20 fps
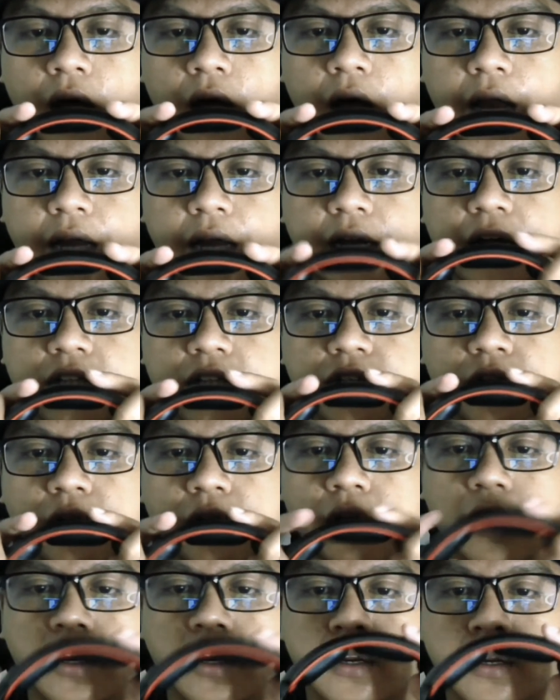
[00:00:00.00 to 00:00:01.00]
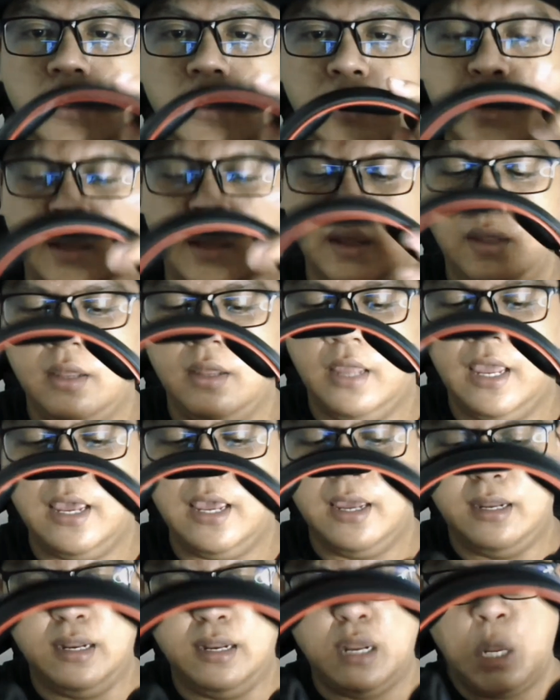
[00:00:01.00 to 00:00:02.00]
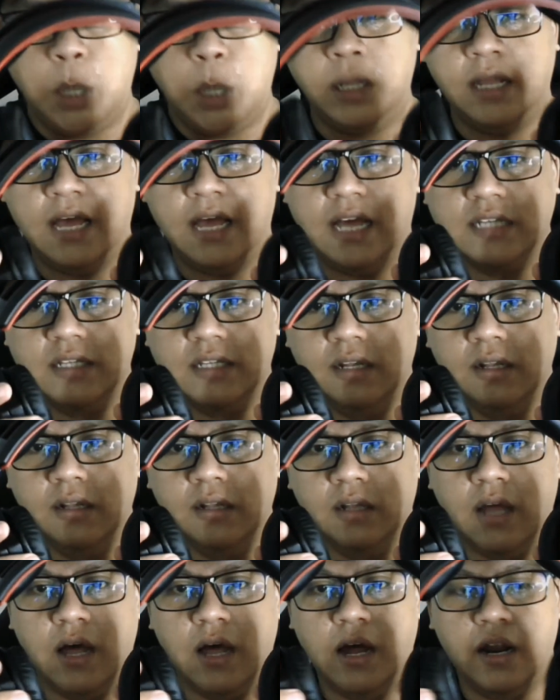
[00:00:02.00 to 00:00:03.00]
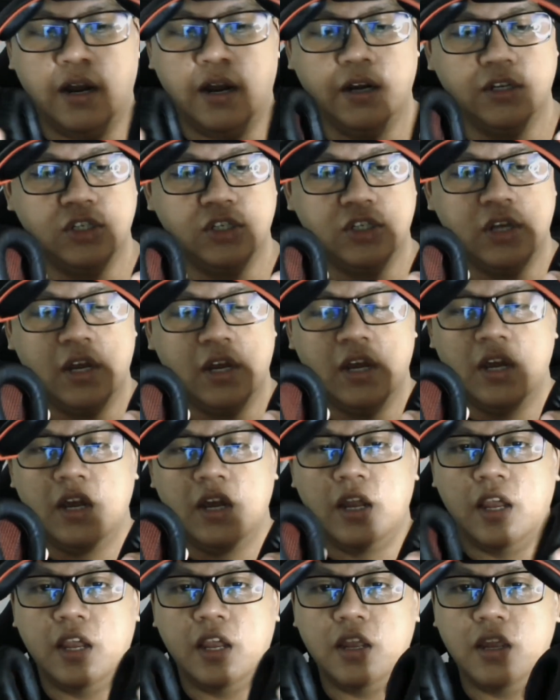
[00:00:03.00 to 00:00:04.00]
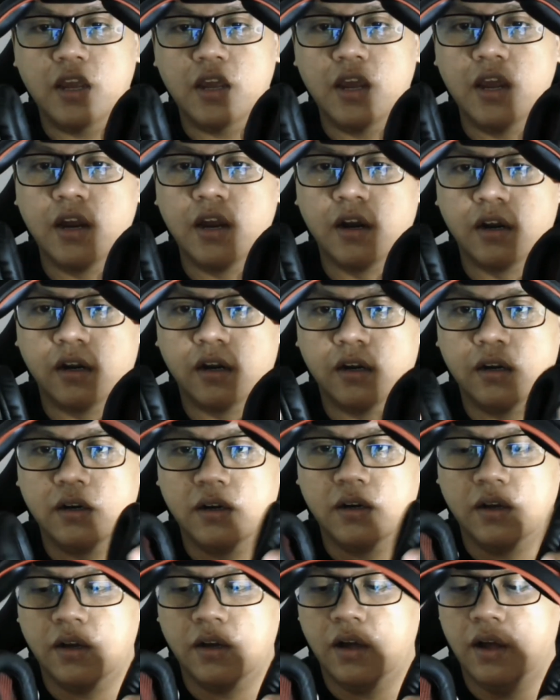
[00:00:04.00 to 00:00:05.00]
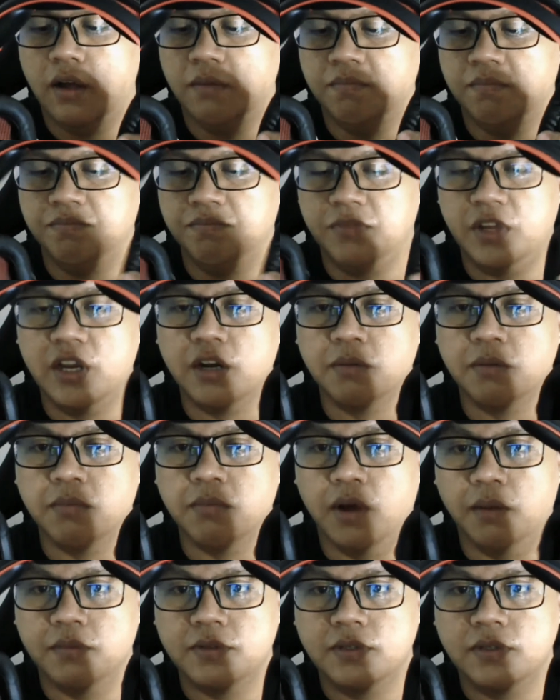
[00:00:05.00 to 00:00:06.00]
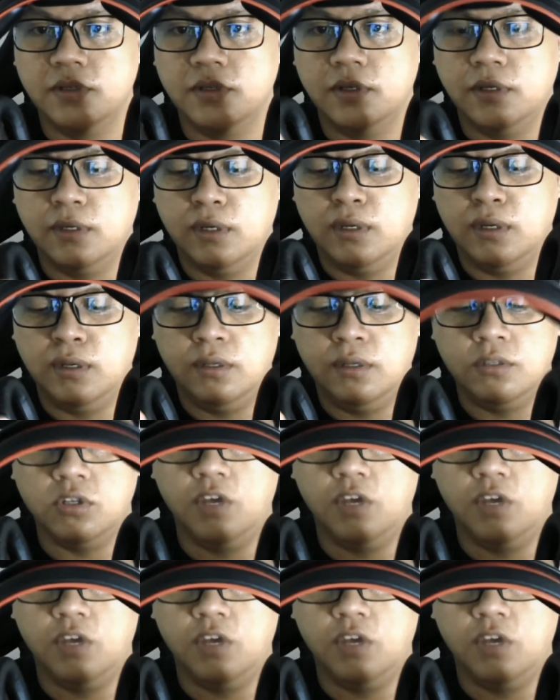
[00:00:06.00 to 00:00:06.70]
it doesn't hurt. And it has a large ear muff. So if